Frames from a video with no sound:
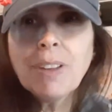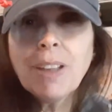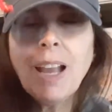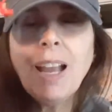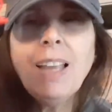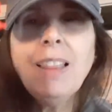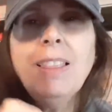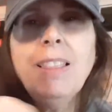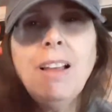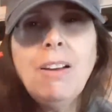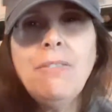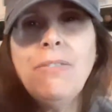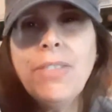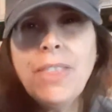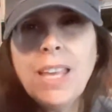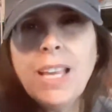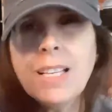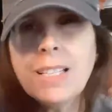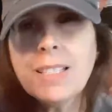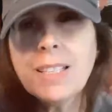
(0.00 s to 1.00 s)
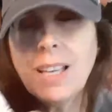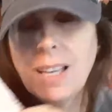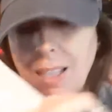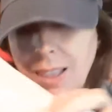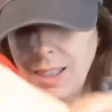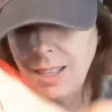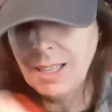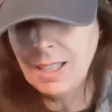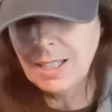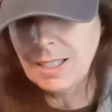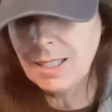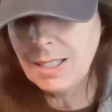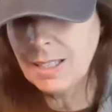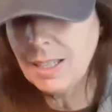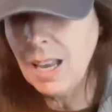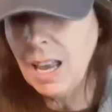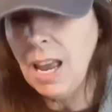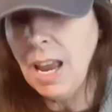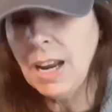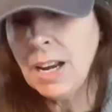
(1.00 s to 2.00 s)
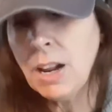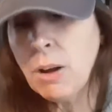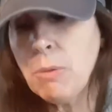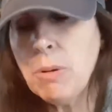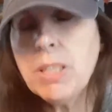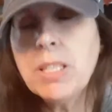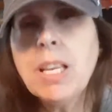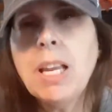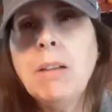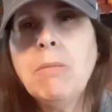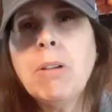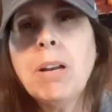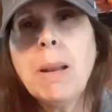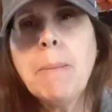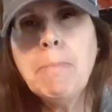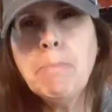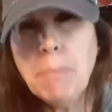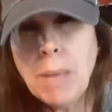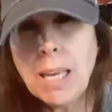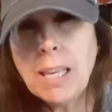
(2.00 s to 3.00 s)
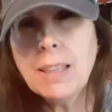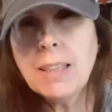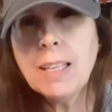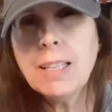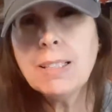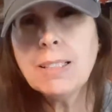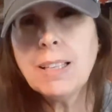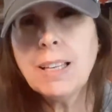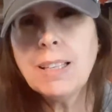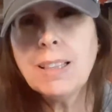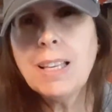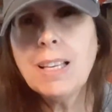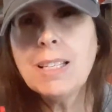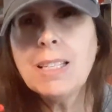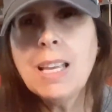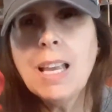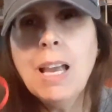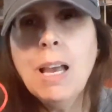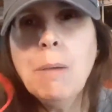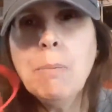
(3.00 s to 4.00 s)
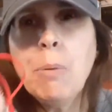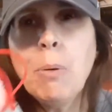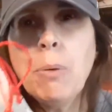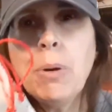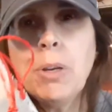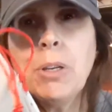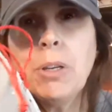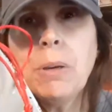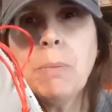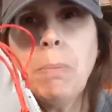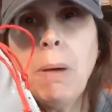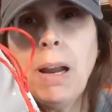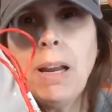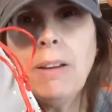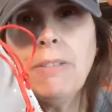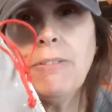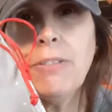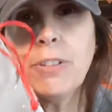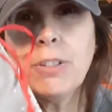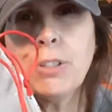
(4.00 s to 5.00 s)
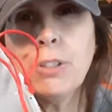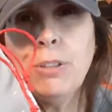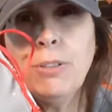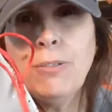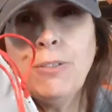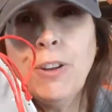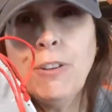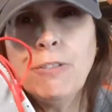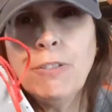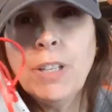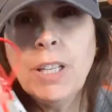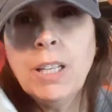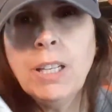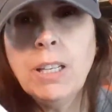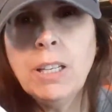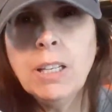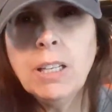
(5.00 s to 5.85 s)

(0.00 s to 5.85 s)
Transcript: I love things like this. And I always say I'm going to make things like this, but when you can buy them for $2.50,